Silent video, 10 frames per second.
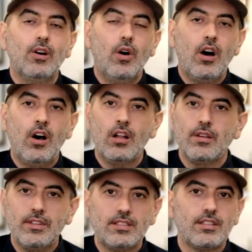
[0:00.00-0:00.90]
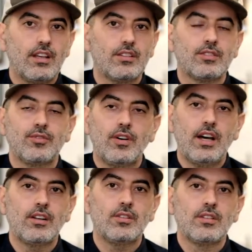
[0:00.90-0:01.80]
all of these sales are
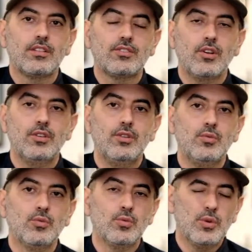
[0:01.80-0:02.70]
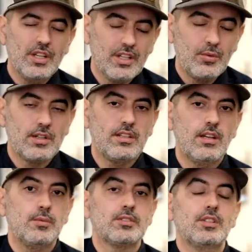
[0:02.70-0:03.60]
final, so you really want to
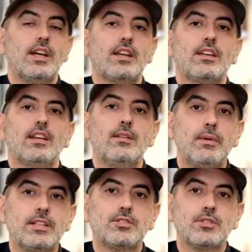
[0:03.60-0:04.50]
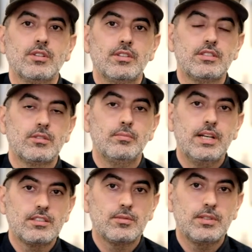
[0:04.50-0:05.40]
double check and make sure that your
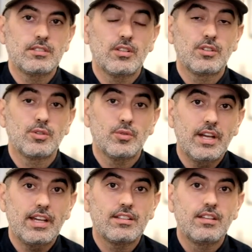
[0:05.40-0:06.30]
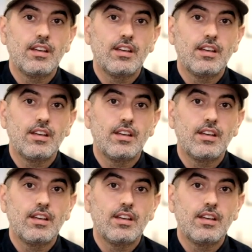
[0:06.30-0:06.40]
measurements are correct,